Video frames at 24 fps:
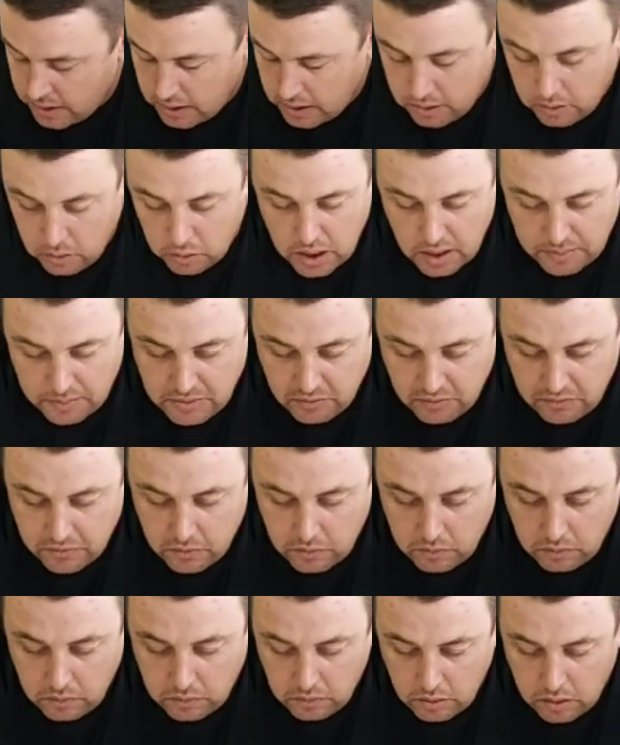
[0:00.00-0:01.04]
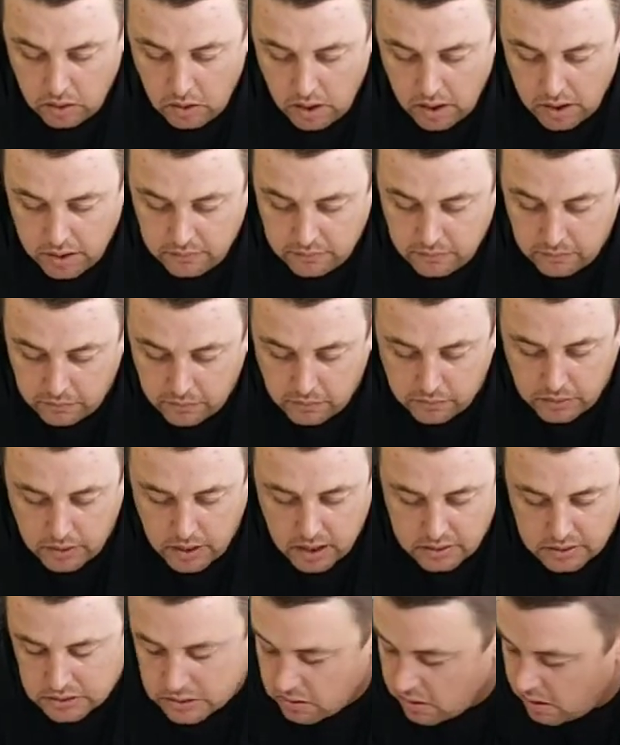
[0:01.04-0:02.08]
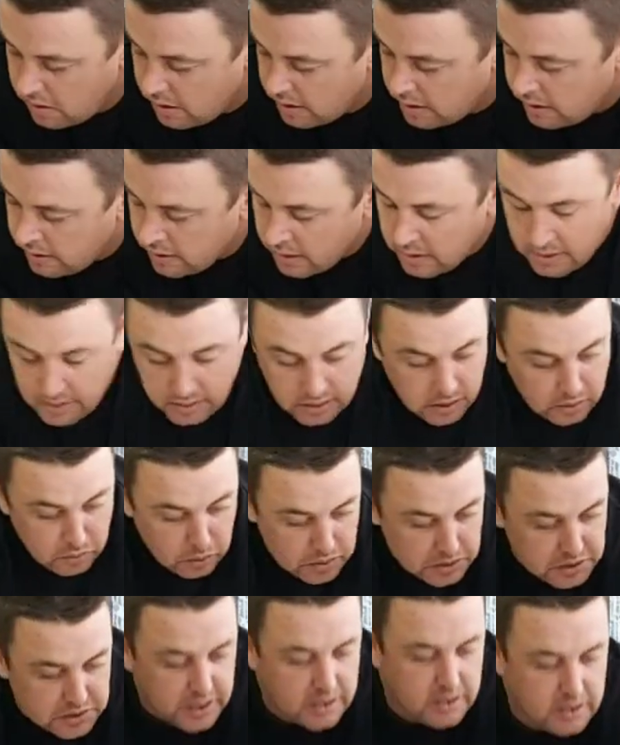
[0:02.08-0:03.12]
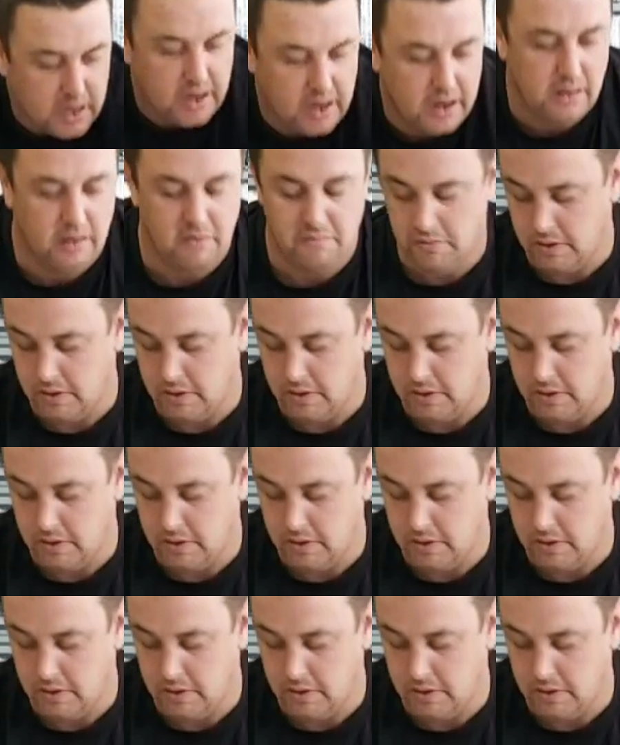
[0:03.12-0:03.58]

hook up your fuel line from the other side. You would have seen that in the